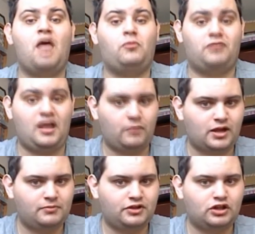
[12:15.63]
And with that,
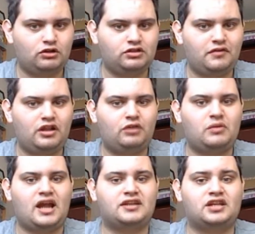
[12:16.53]
we come to the close of
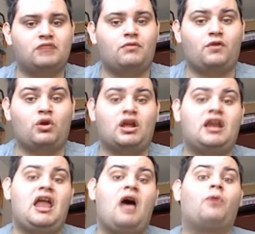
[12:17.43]
another reacting and
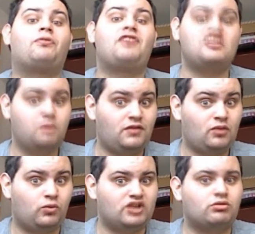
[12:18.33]
reviewing. Now, this
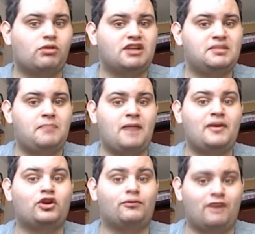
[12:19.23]
movie was requested
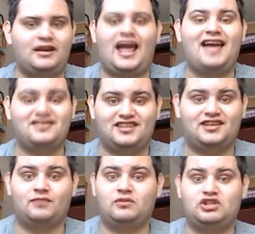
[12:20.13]
by my good friend
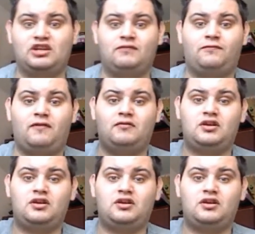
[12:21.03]
Andy, which you can